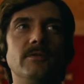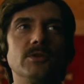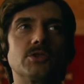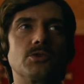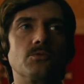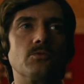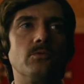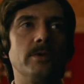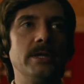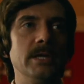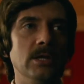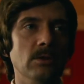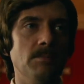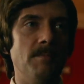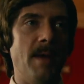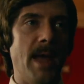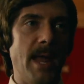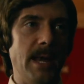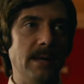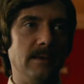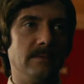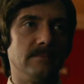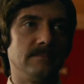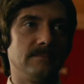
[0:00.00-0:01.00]
between Duke
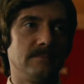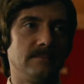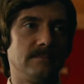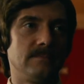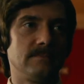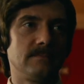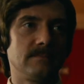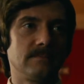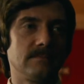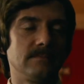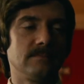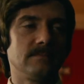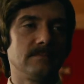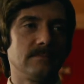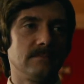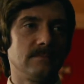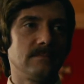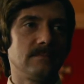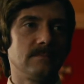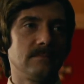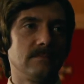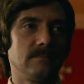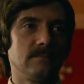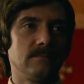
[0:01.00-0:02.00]
spreading his message of hate
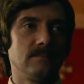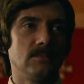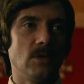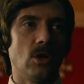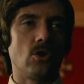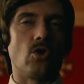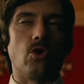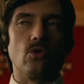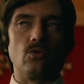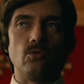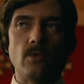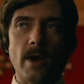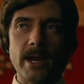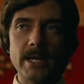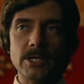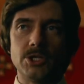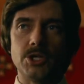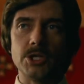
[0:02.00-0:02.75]
and white power,